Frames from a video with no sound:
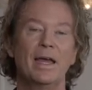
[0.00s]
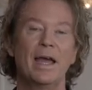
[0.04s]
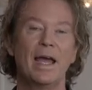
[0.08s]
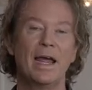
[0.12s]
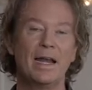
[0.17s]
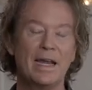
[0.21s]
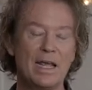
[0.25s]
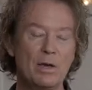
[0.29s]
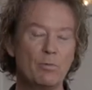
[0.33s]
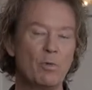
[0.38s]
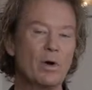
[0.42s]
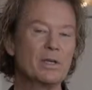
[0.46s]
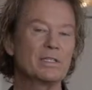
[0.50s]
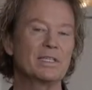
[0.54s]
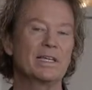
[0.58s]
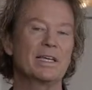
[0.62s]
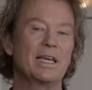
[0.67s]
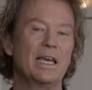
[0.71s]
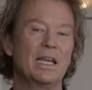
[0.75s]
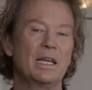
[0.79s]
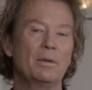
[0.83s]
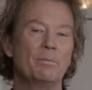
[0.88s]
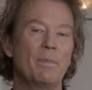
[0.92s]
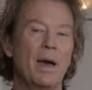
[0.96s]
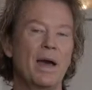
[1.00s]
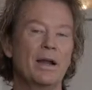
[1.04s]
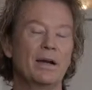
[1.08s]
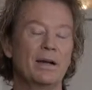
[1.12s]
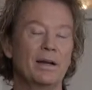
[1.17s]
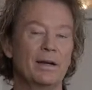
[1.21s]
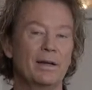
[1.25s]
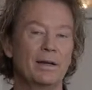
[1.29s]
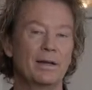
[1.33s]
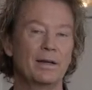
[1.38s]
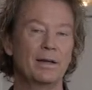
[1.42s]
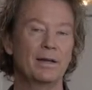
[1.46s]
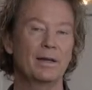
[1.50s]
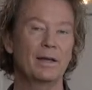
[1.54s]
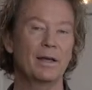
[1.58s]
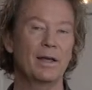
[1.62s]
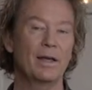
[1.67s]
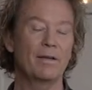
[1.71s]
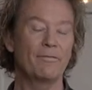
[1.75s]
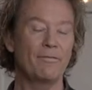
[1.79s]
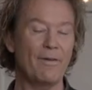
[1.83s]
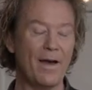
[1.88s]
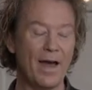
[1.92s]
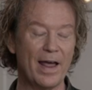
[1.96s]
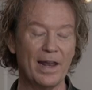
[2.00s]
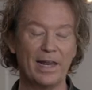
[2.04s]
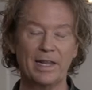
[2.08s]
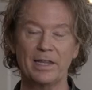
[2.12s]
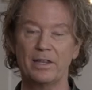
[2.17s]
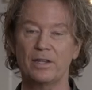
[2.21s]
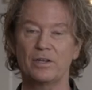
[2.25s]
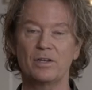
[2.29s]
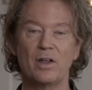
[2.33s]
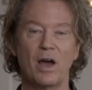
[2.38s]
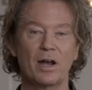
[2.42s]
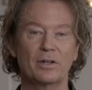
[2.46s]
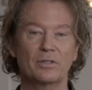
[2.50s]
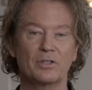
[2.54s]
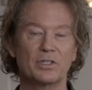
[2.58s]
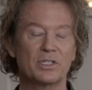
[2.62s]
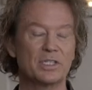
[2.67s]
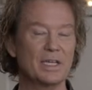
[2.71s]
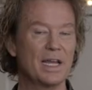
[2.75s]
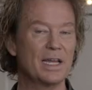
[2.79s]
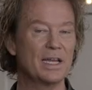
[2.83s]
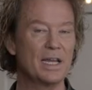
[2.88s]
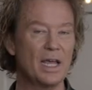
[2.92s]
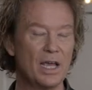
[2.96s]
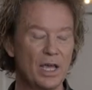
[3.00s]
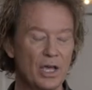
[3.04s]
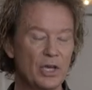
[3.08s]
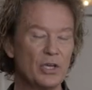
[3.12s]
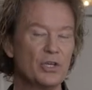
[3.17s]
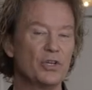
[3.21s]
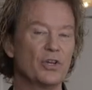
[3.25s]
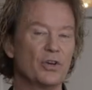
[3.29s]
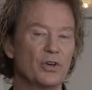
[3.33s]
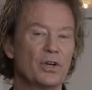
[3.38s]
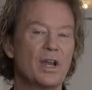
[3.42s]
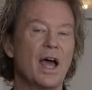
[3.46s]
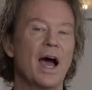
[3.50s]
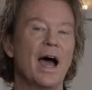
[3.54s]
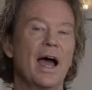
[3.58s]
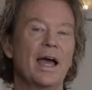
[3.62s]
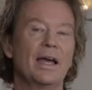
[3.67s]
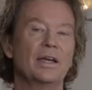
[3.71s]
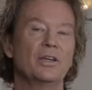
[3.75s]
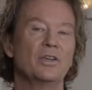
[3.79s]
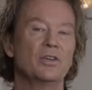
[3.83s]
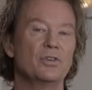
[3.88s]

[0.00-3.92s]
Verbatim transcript: And he wasn't getting better. And finally, the doctor said, You're dying.